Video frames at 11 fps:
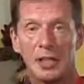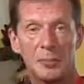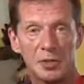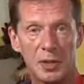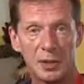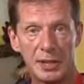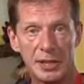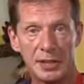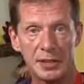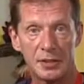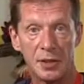comes out
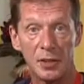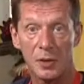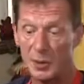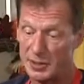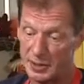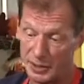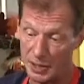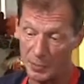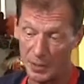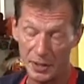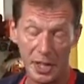clean. Of course, the
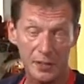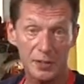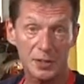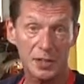tip of the knife is